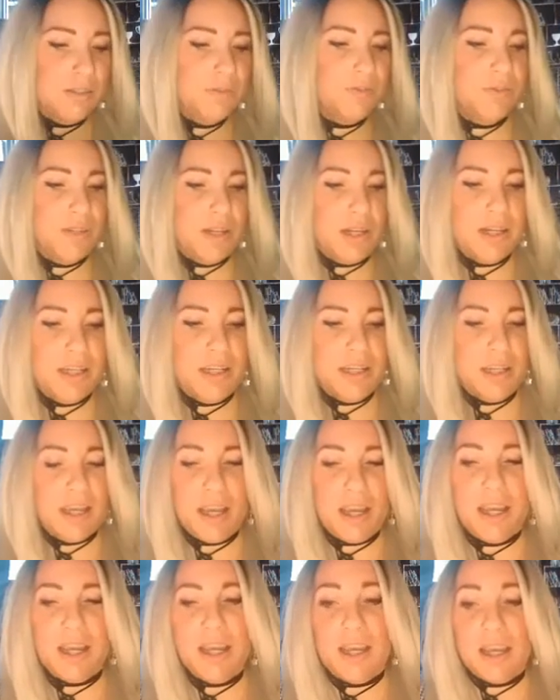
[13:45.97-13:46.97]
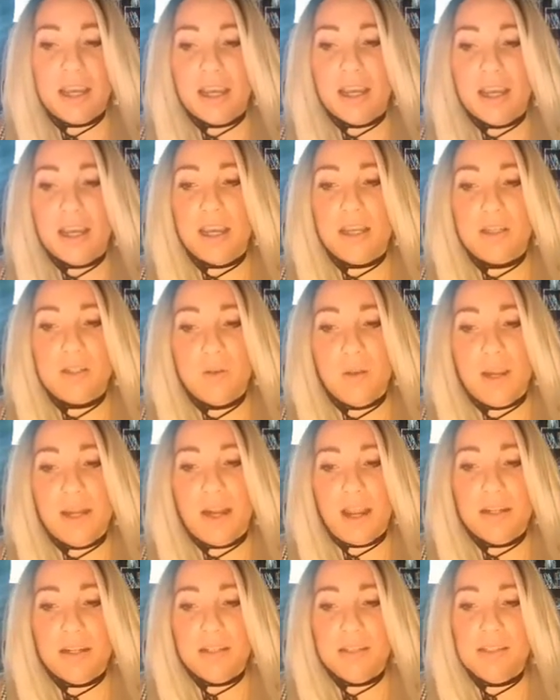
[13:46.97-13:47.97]
a very, quite
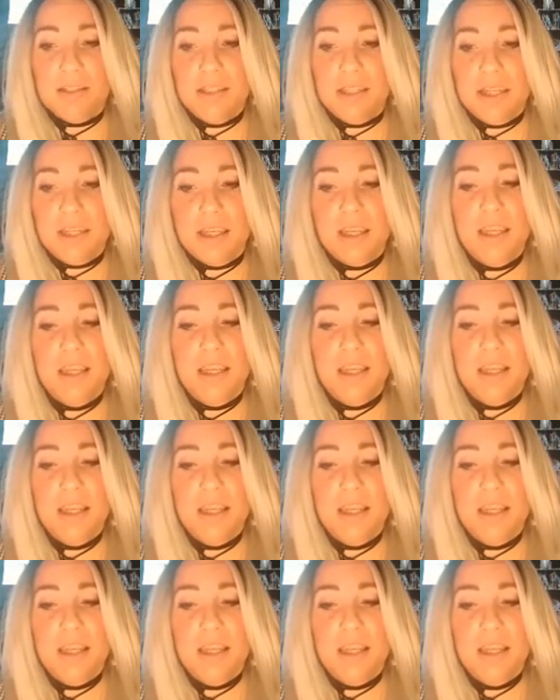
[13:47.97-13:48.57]
honestly,